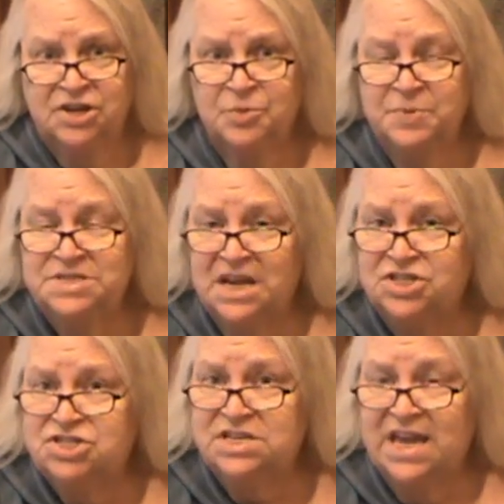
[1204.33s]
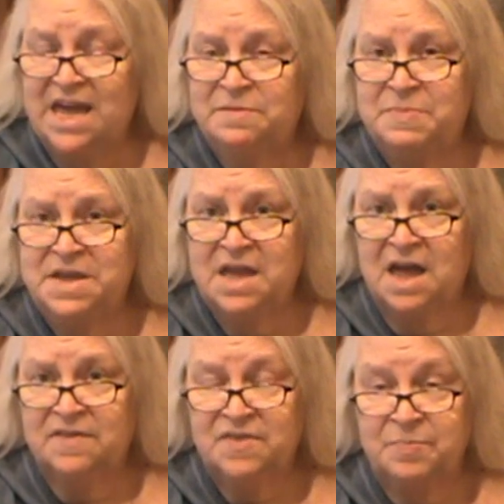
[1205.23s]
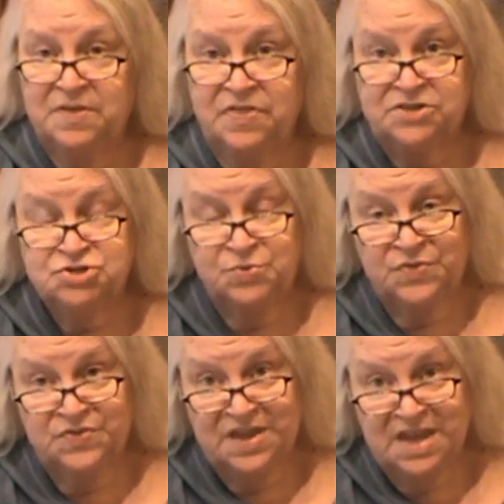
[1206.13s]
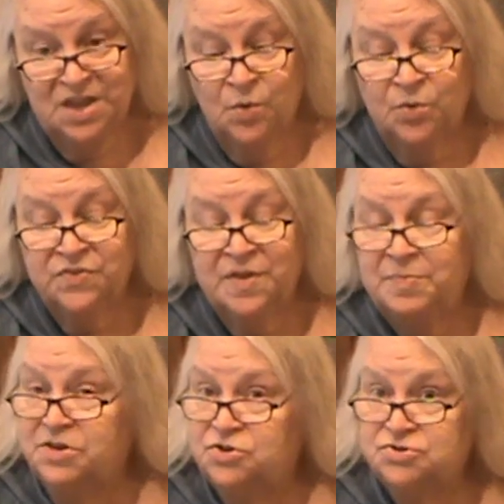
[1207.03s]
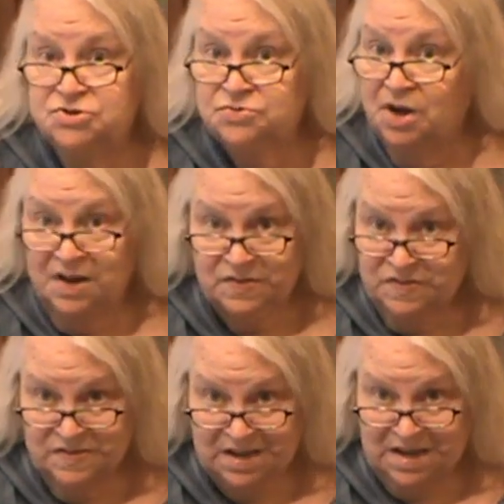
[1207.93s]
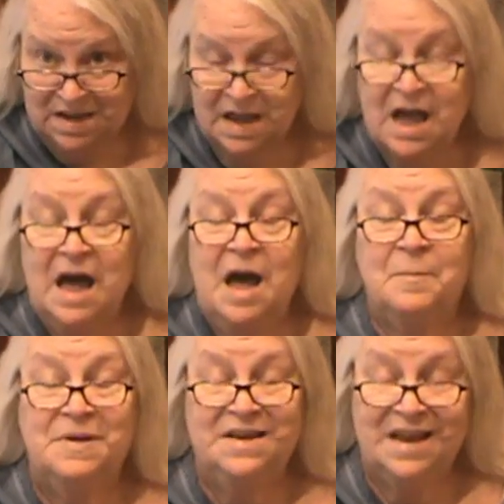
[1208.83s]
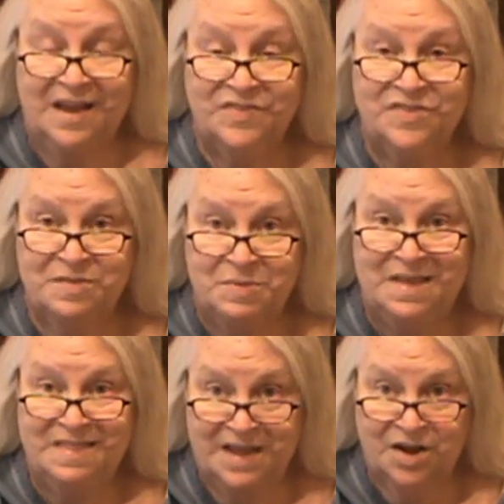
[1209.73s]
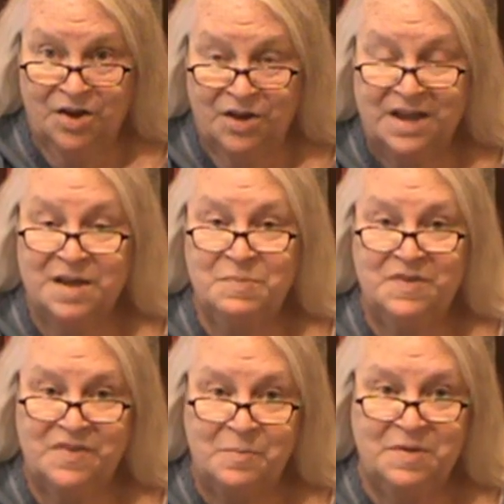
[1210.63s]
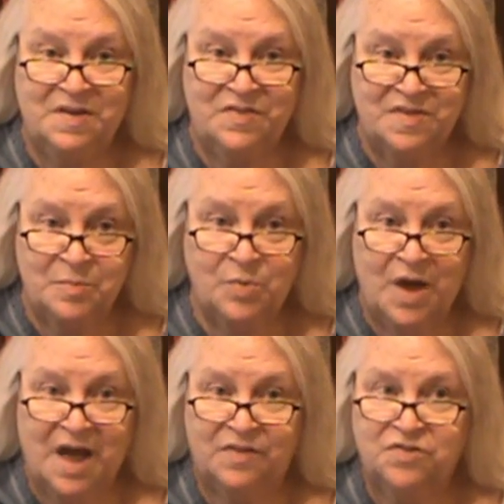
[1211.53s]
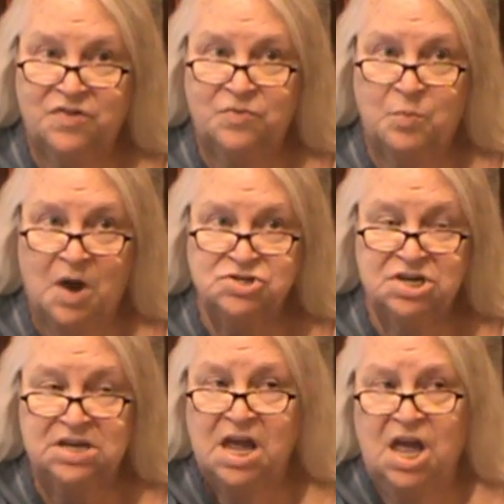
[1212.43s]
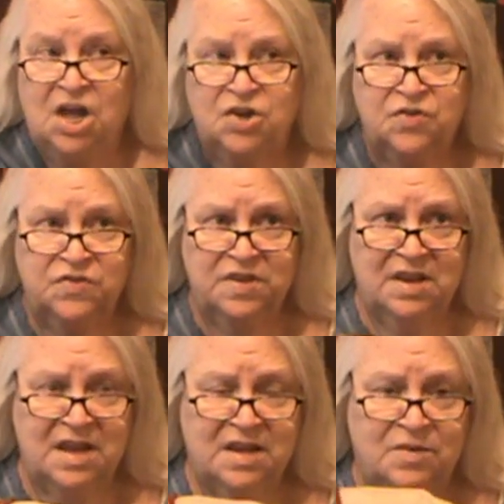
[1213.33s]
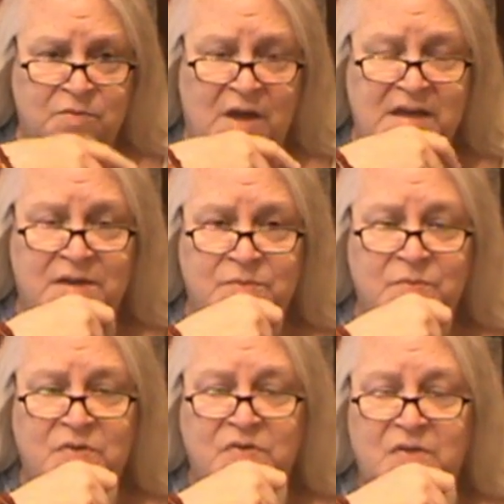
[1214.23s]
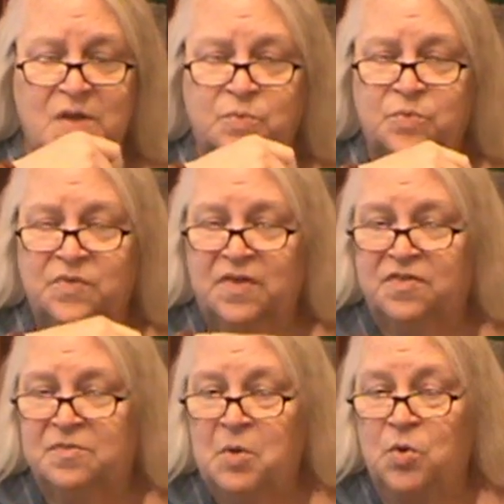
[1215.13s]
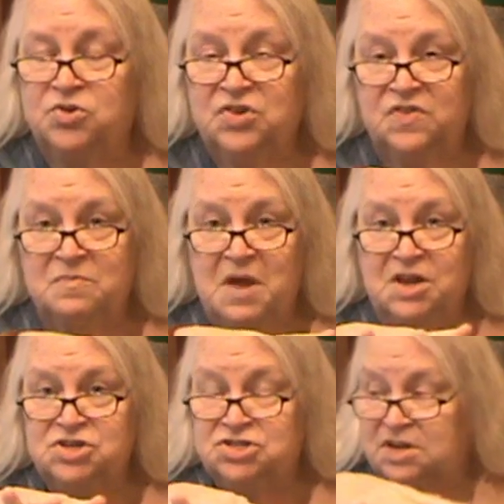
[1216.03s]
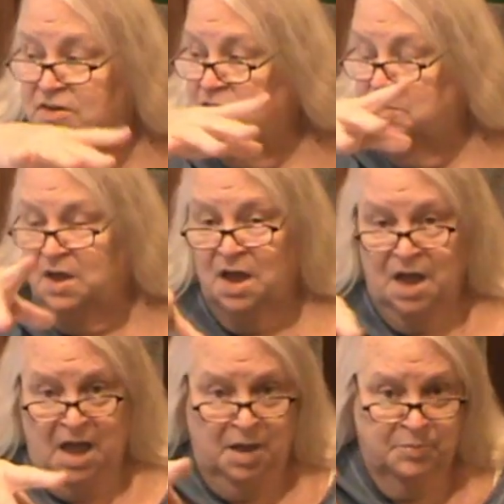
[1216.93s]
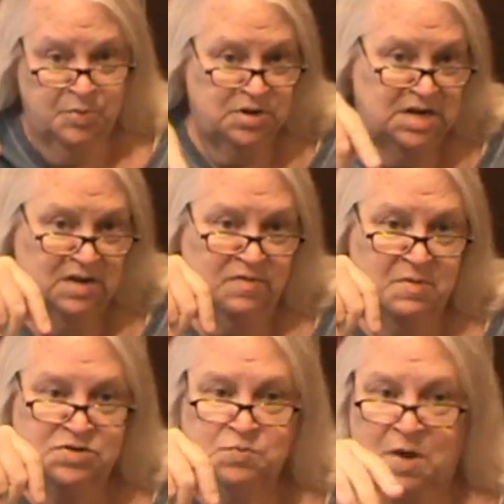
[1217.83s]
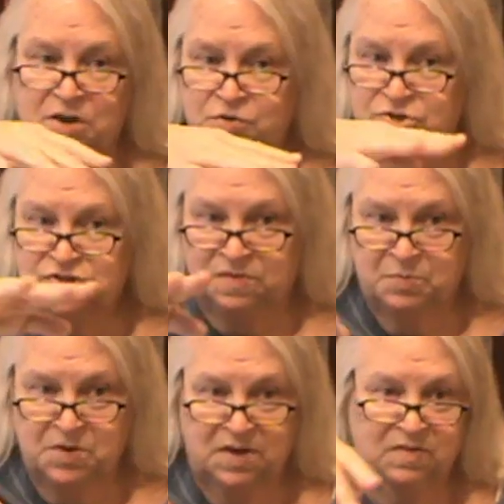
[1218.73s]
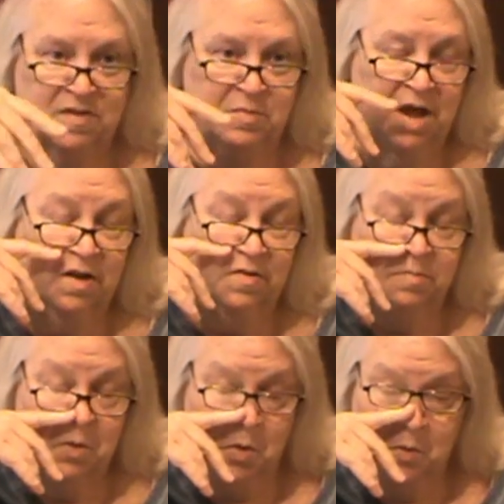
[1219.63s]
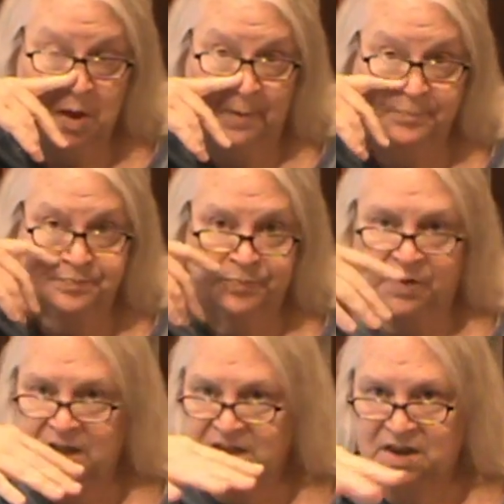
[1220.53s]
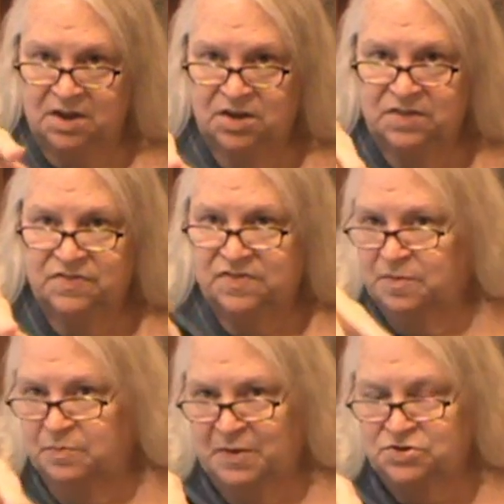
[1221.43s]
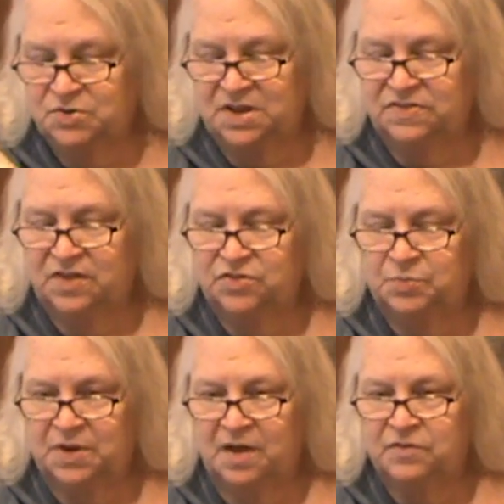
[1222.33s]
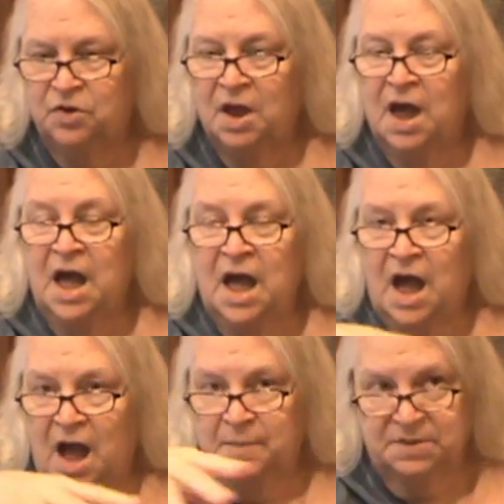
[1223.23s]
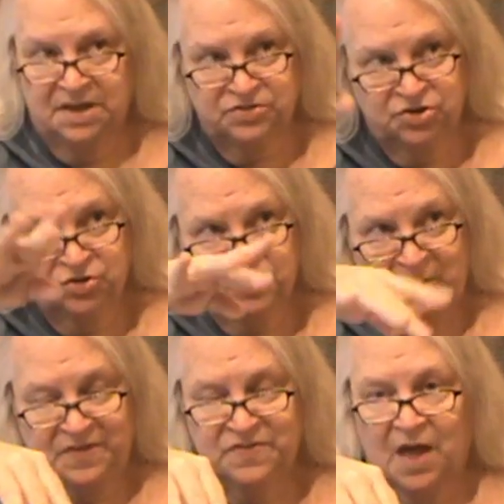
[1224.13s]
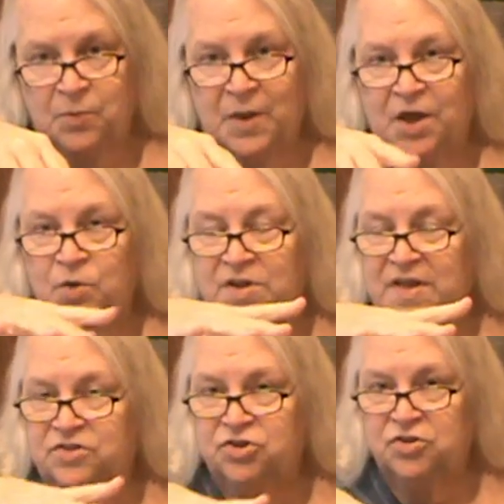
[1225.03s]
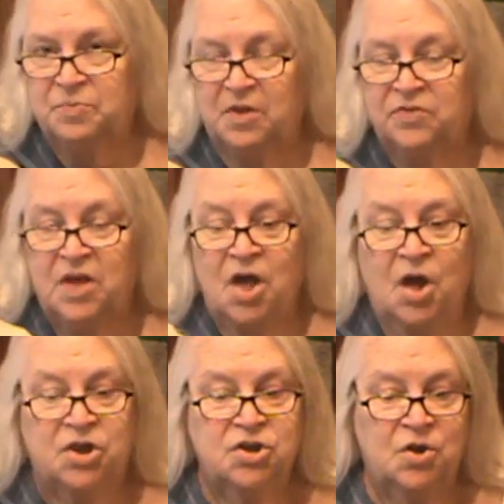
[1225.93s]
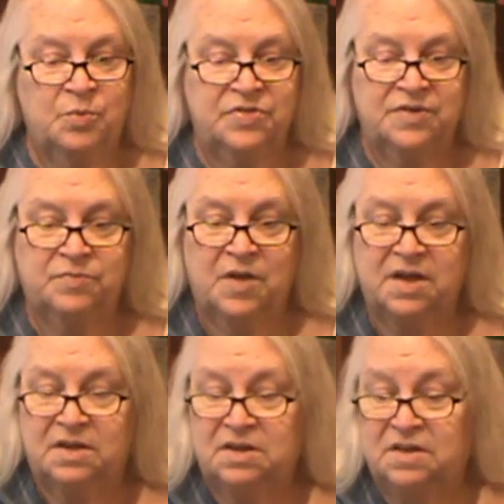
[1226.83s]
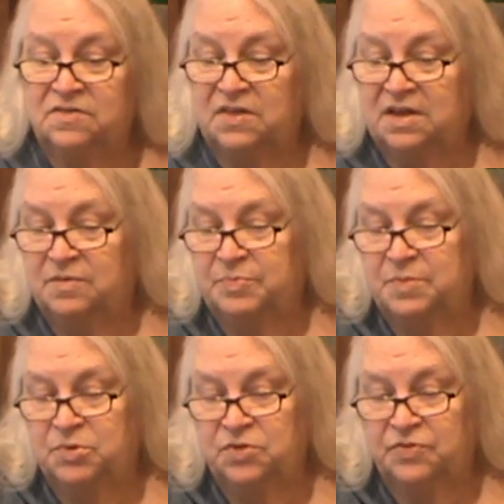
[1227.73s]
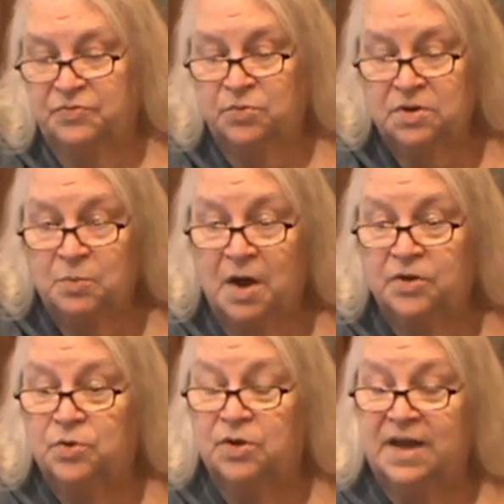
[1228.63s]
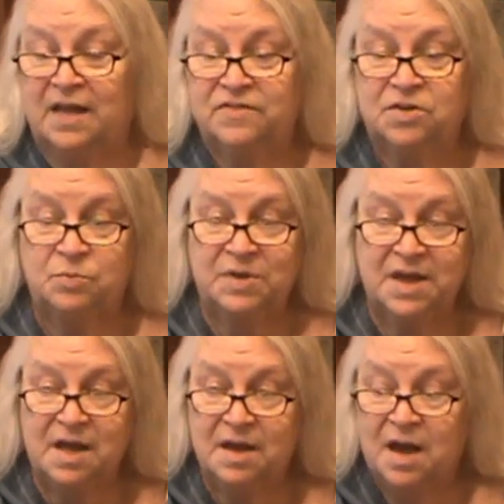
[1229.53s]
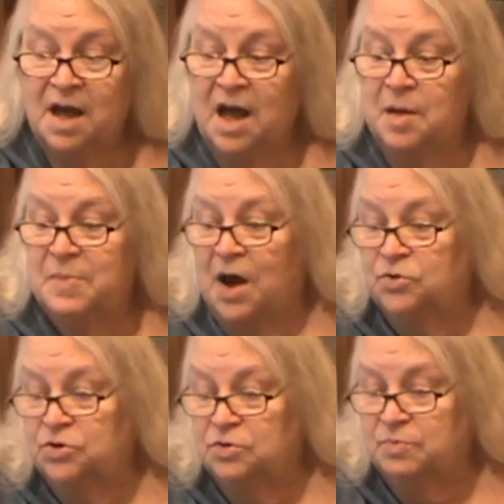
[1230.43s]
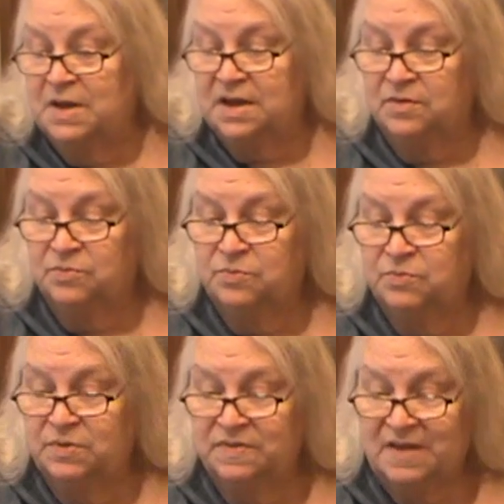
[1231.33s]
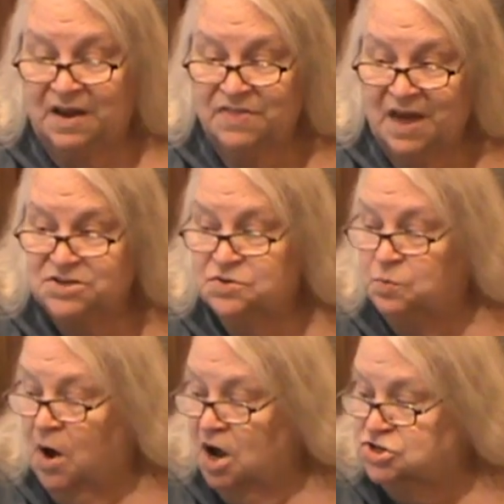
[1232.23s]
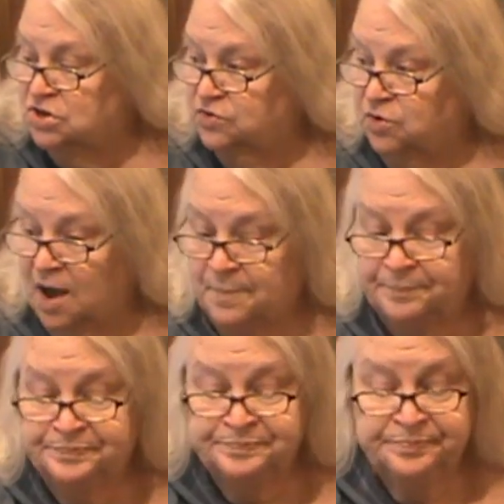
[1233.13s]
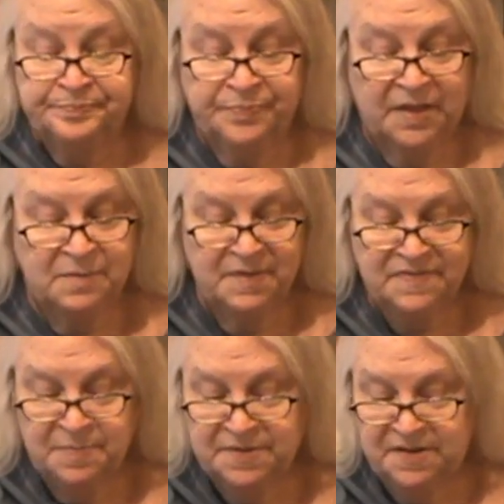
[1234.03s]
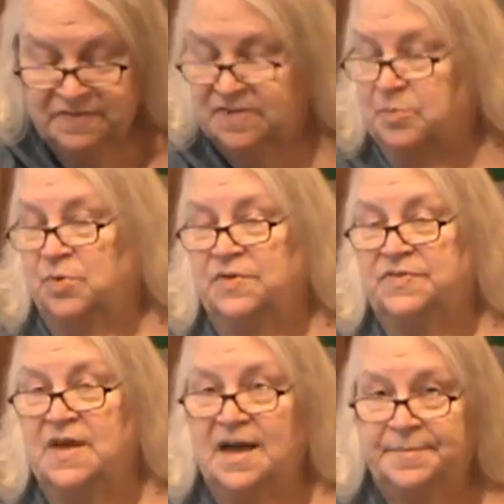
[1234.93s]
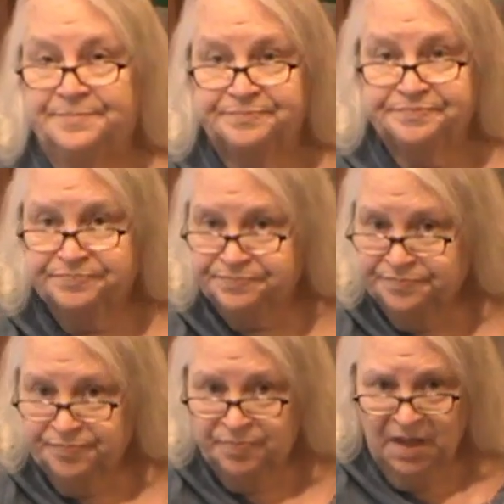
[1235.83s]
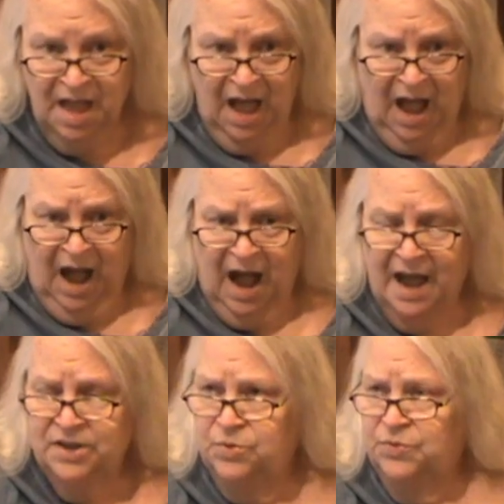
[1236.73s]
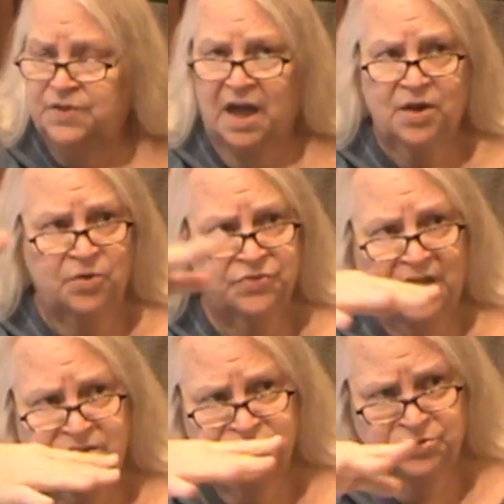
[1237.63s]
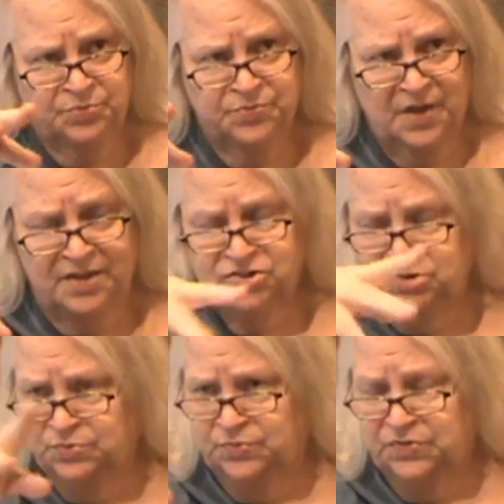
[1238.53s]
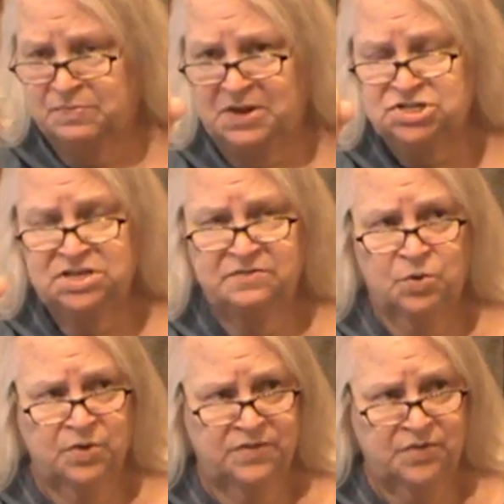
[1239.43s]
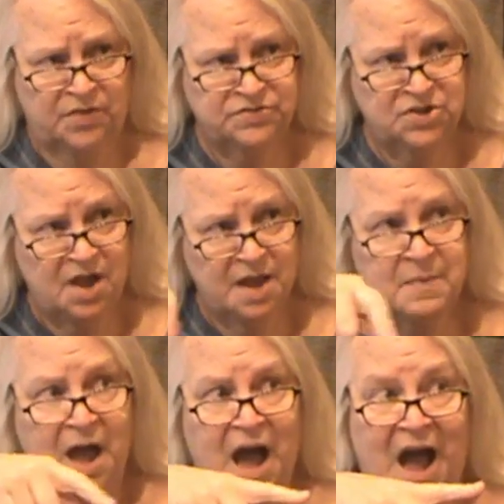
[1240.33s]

Your protection can be something that you see or something you do not see, but it has to be there. It can be something as simple as just washing, using like a, a, a smoke to smudge, like from a burning a smudge wand or just burning some kind of smoke, in, in special incense, whatever. Um, cleansing your space that way or cleansing your space, you know, with a, a cleanse like people use Florida water or cascarilla powder, make a rinse out of that to wash and scrub it can be something as simple as that. I use, I also, I do, I do smudging, of course, all the time.